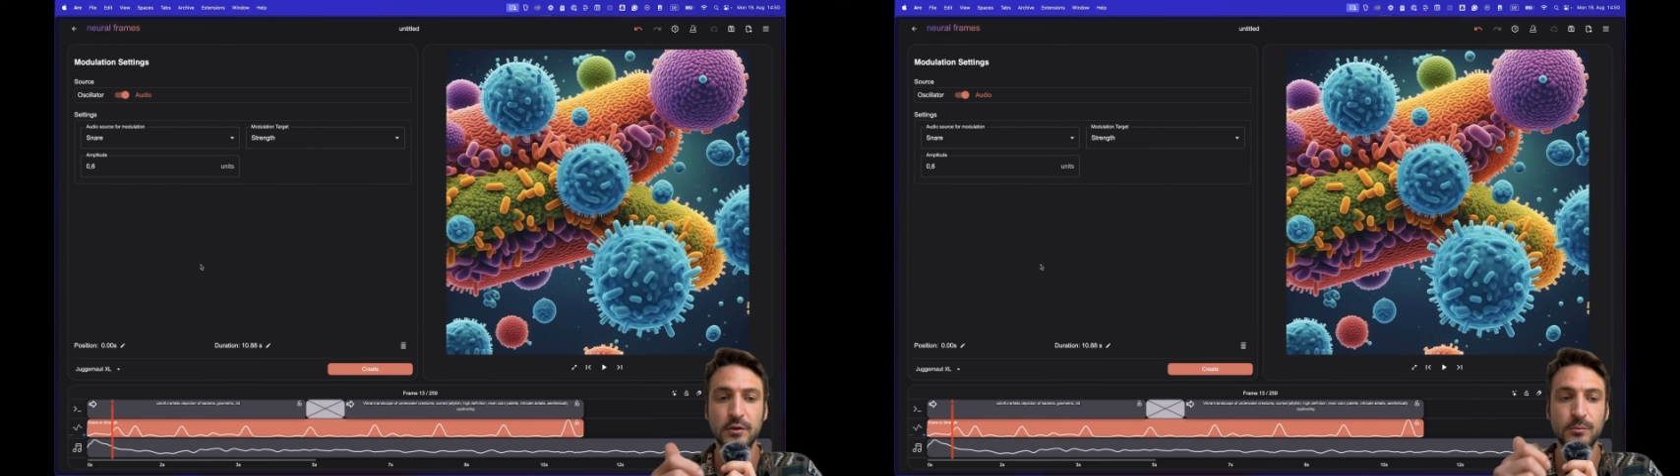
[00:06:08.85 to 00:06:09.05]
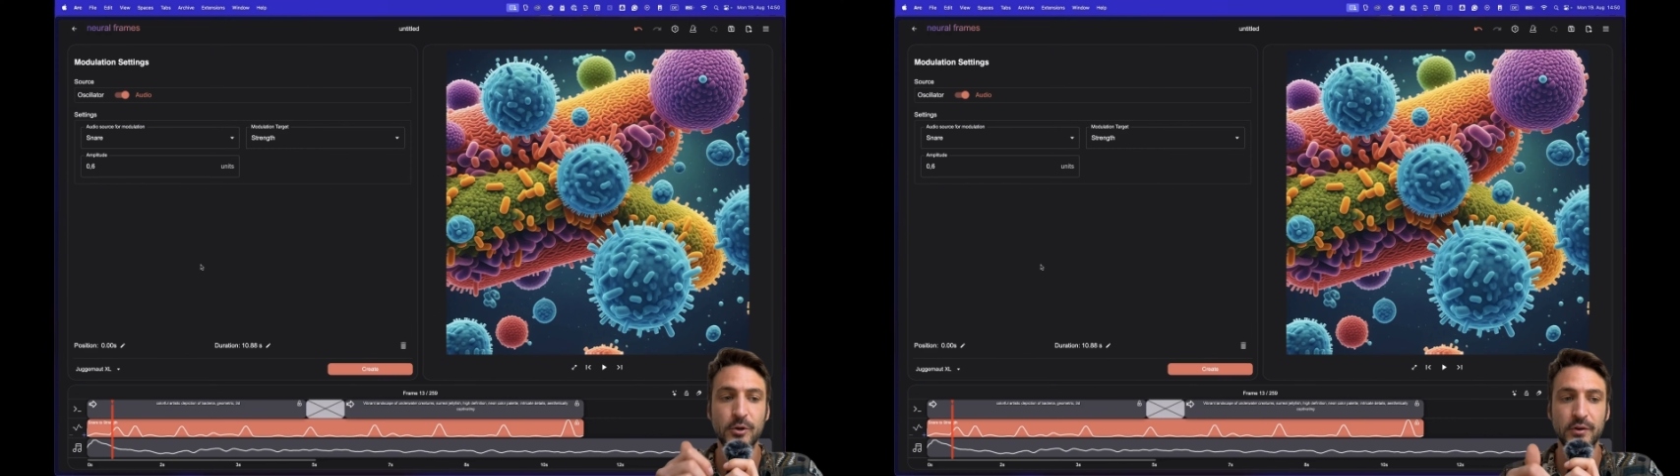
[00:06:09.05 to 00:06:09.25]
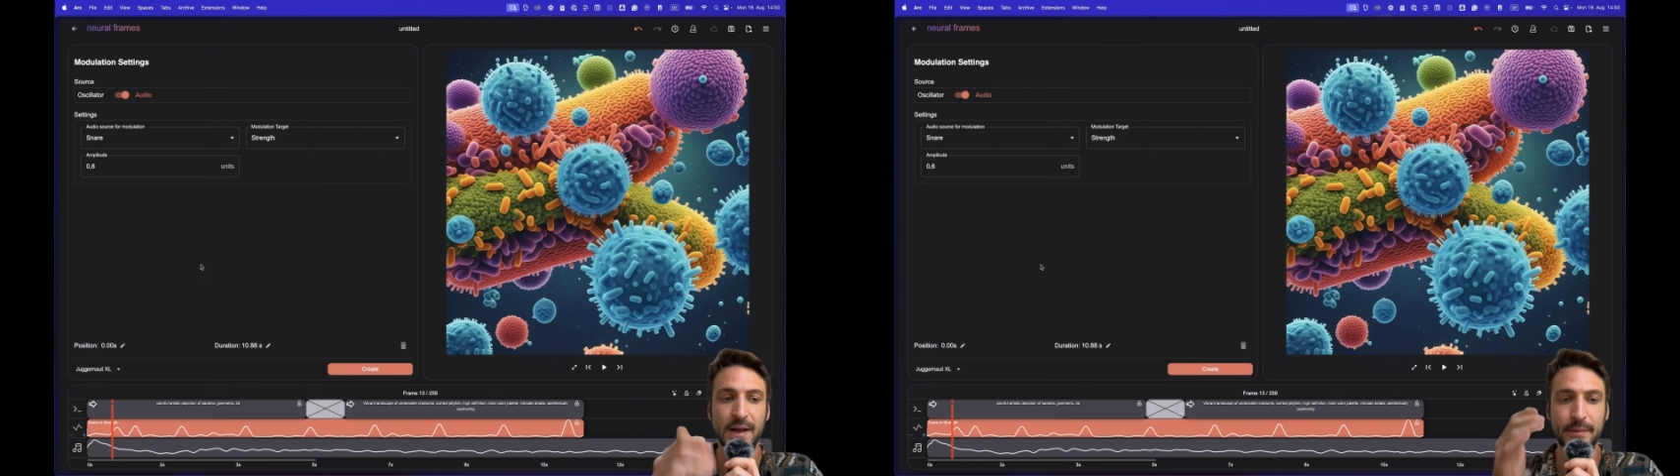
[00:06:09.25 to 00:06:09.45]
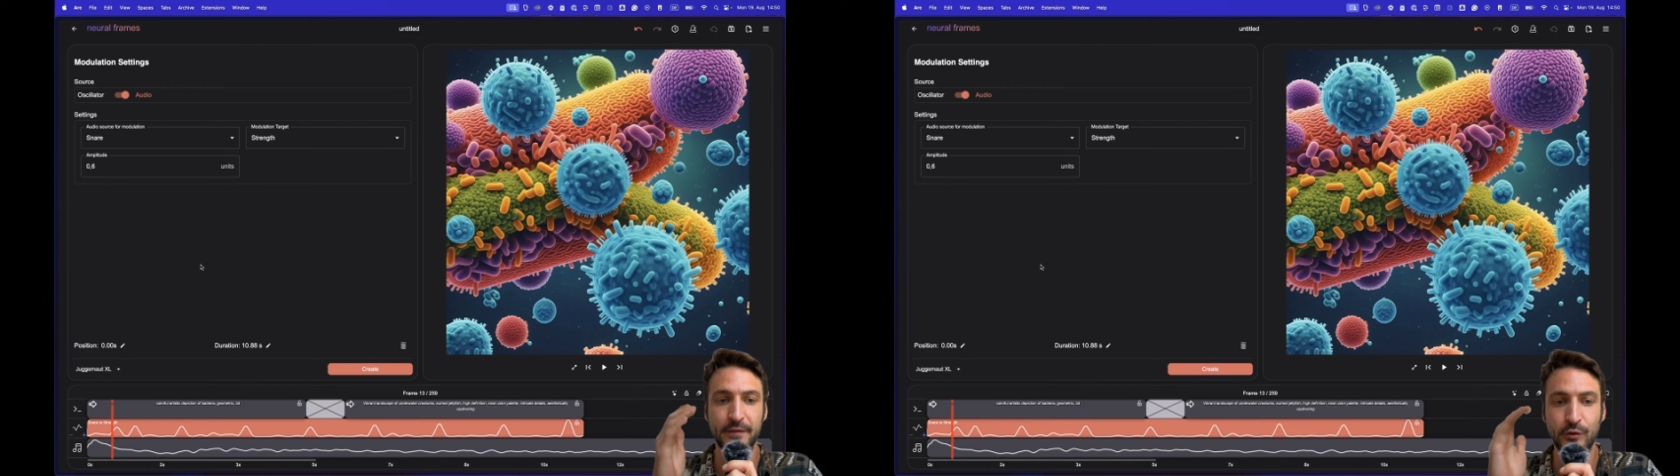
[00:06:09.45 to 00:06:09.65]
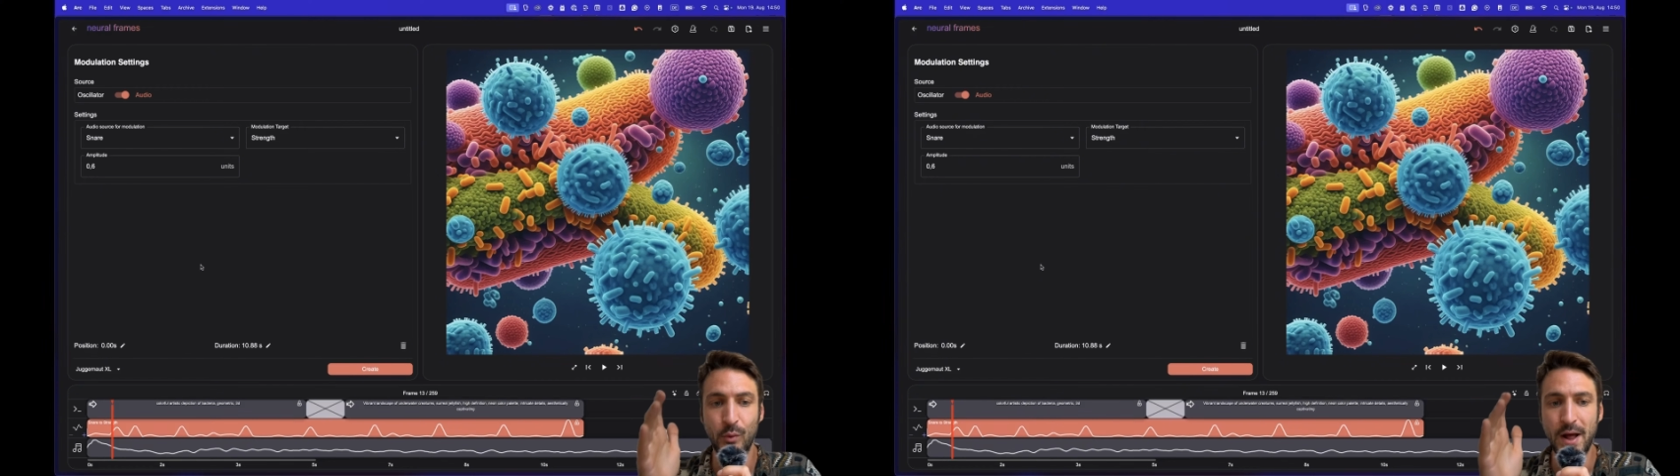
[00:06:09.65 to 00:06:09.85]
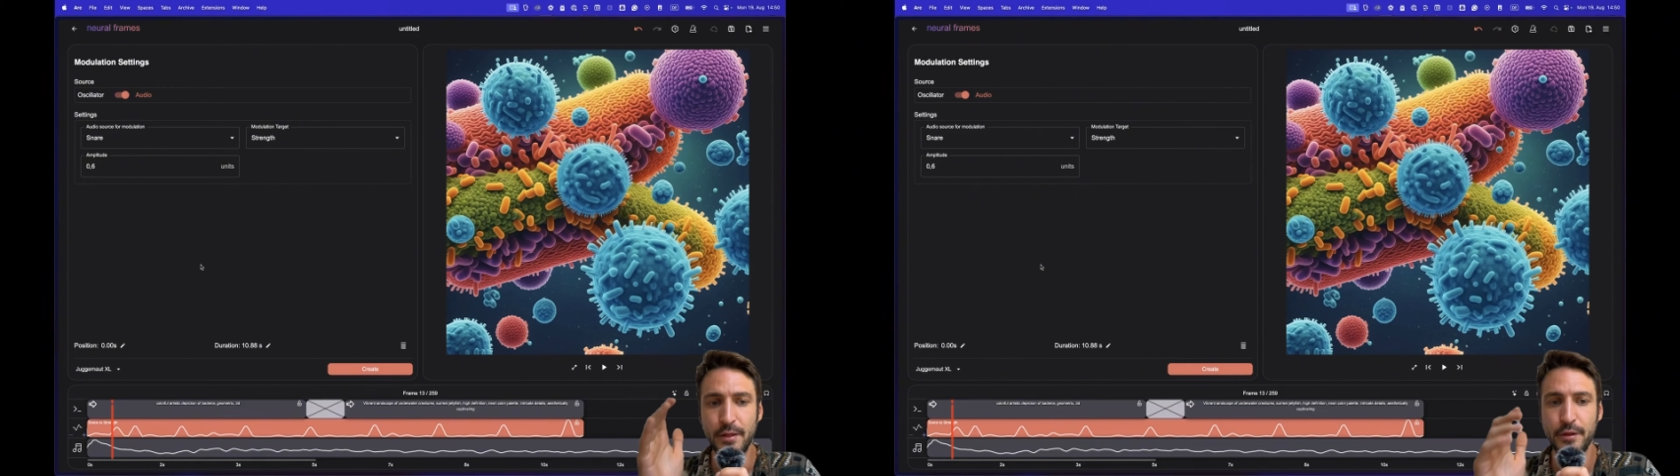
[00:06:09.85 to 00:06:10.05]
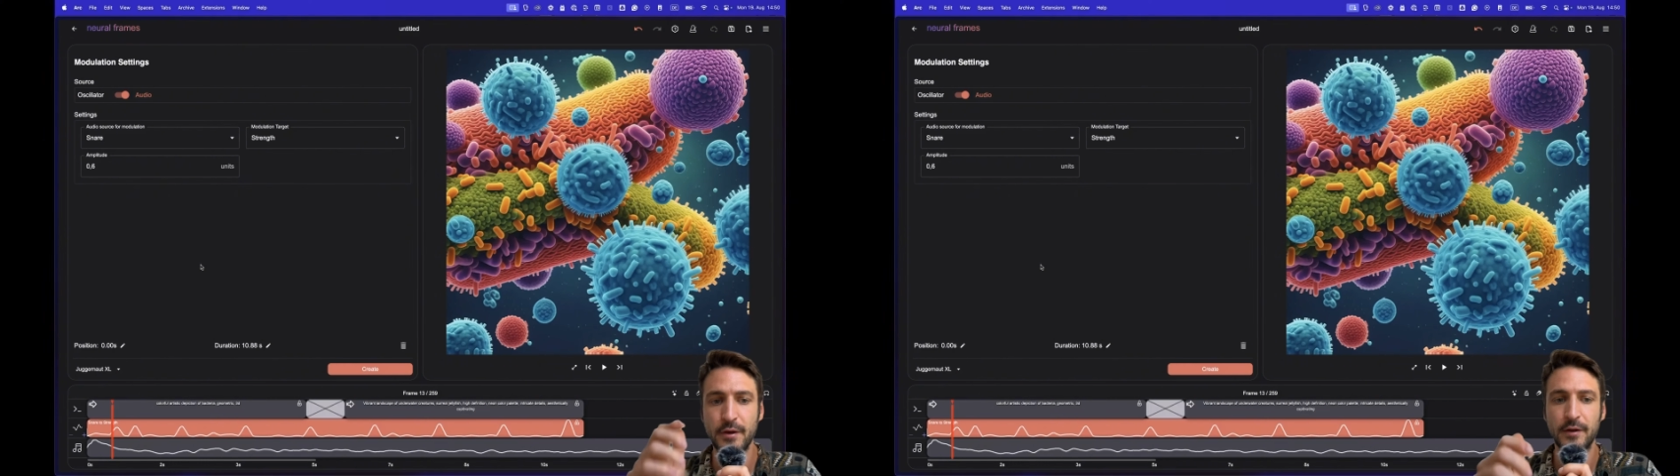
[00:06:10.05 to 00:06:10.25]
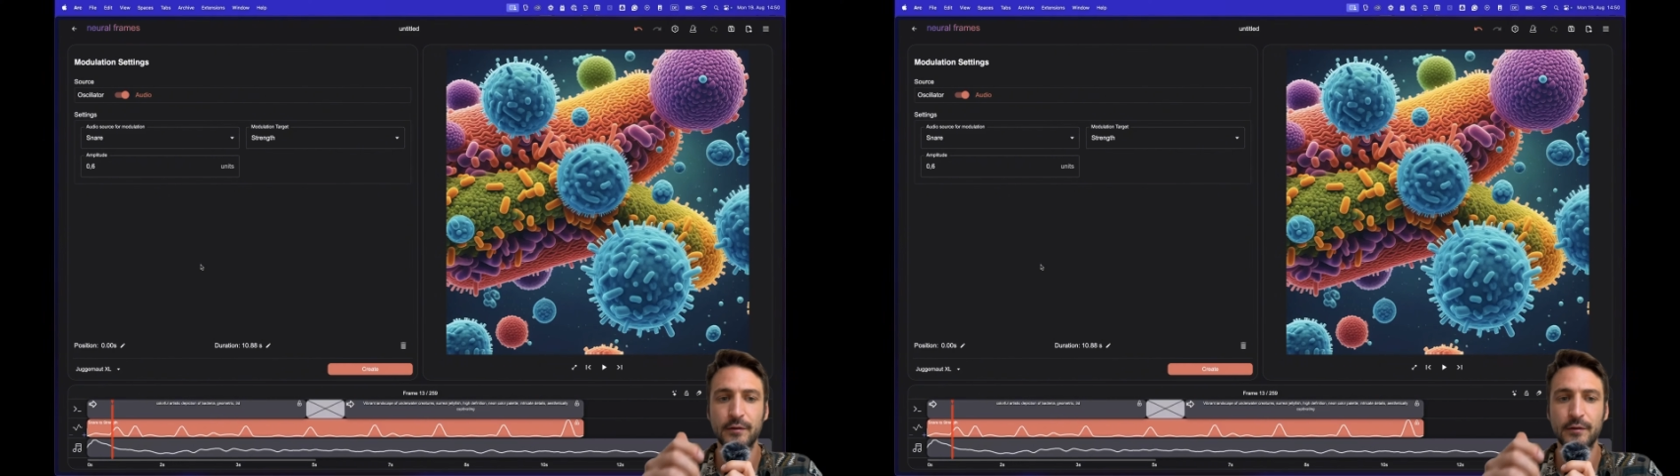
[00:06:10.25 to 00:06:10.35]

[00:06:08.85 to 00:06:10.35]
to modulate the strength.